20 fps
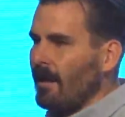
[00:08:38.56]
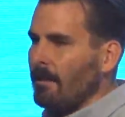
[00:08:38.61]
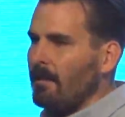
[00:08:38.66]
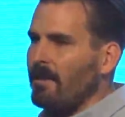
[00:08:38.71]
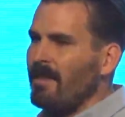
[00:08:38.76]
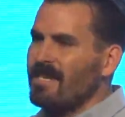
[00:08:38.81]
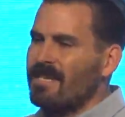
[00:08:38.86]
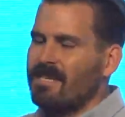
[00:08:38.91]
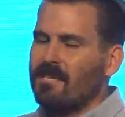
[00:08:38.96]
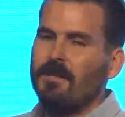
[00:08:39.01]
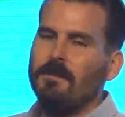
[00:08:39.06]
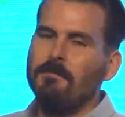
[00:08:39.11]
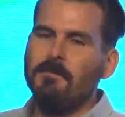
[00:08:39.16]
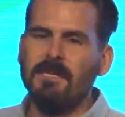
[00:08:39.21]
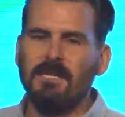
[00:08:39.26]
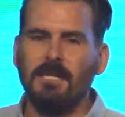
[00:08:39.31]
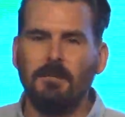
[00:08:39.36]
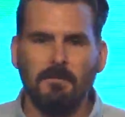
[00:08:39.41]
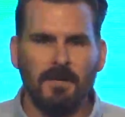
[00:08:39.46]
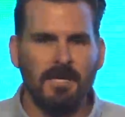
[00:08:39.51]
But there's still a
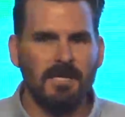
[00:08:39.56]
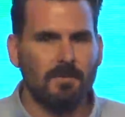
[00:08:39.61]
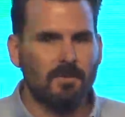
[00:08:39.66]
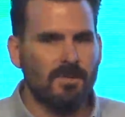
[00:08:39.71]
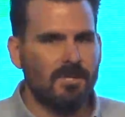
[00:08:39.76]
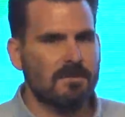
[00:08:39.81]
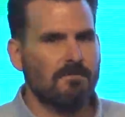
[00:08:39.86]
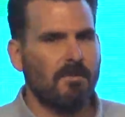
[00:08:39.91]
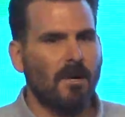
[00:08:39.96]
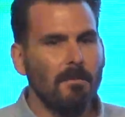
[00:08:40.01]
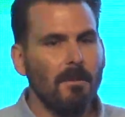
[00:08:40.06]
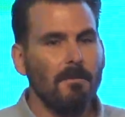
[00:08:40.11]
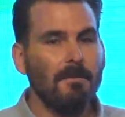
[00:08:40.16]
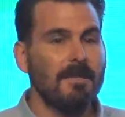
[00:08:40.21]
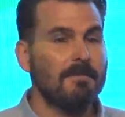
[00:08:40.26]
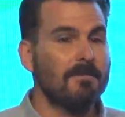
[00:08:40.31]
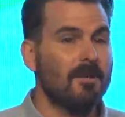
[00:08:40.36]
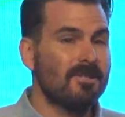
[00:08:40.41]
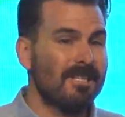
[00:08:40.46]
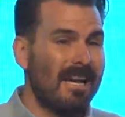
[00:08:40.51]
missing piece, which is
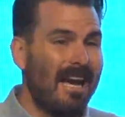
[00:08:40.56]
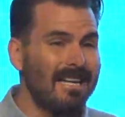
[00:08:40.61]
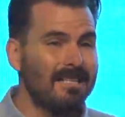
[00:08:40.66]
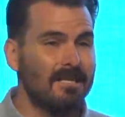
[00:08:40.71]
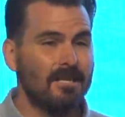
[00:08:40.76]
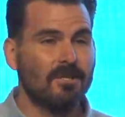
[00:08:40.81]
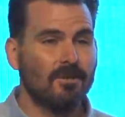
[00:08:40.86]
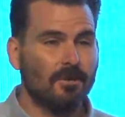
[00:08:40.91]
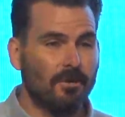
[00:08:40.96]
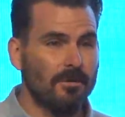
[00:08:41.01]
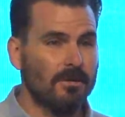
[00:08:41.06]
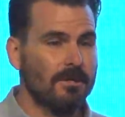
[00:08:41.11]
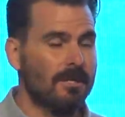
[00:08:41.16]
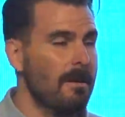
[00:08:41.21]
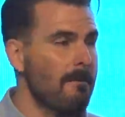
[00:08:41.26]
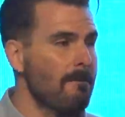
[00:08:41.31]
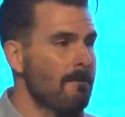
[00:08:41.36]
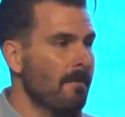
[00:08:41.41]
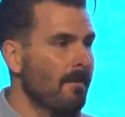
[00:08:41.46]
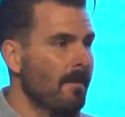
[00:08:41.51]
probably the most
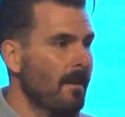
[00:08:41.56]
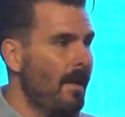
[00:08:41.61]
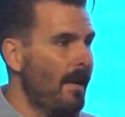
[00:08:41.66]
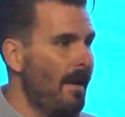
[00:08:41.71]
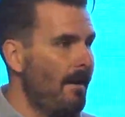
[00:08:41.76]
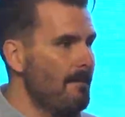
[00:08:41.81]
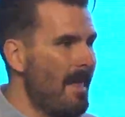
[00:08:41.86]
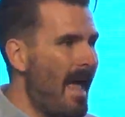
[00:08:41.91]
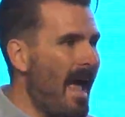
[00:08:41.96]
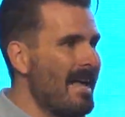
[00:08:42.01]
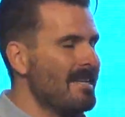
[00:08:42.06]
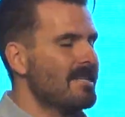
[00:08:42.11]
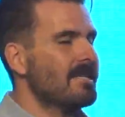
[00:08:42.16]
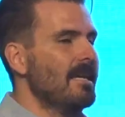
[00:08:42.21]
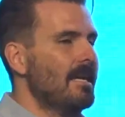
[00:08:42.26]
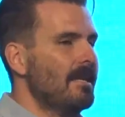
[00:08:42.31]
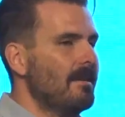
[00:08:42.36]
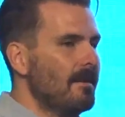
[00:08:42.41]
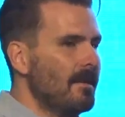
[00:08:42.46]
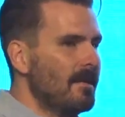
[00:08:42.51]
under-talked
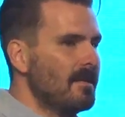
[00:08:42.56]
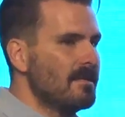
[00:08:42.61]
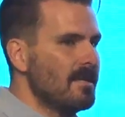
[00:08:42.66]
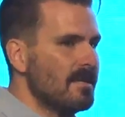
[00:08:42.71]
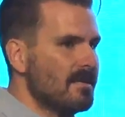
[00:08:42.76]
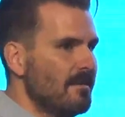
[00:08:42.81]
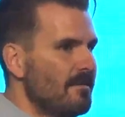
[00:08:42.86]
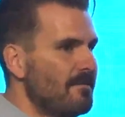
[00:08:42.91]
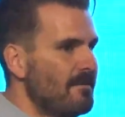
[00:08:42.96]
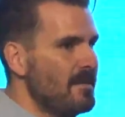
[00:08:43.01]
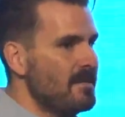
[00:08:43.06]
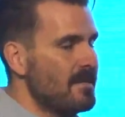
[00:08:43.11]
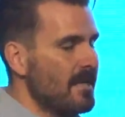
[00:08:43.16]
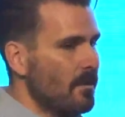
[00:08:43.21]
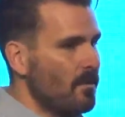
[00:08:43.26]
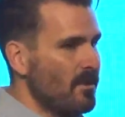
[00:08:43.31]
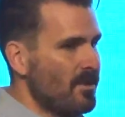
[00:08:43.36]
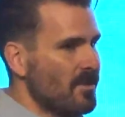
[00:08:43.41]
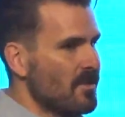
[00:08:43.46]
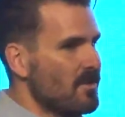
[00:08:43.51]
asset that exists in
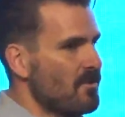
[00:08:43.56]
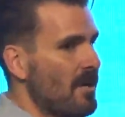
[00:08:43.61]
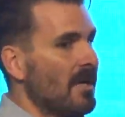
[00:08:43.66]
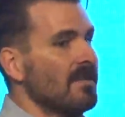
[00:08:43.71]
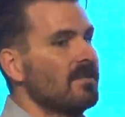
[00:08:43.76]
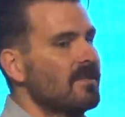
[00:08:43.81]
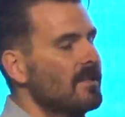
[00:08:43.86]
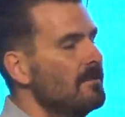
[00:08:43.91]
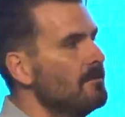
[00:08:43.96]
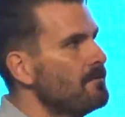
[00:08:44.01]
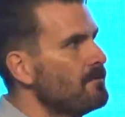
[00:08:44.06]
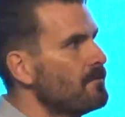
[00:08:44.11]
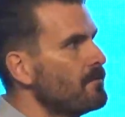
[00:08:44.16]
FinTech, which is trust.